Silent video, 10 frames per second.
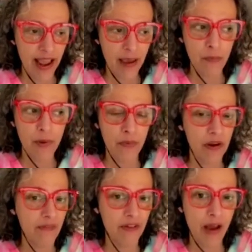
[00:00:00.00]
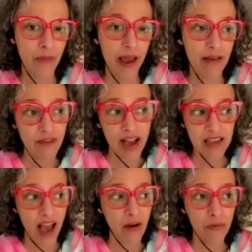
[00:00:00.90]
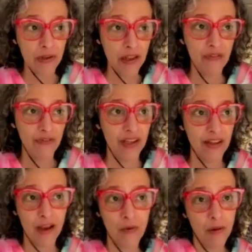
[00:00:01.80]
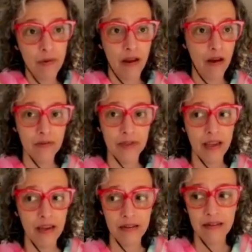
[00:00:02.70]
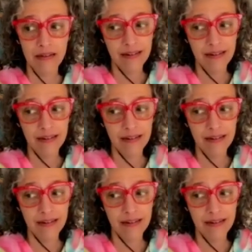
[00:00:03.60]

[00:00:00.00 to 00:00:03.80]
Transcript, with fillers: And we were never that way. In fact, I really feel like we were the only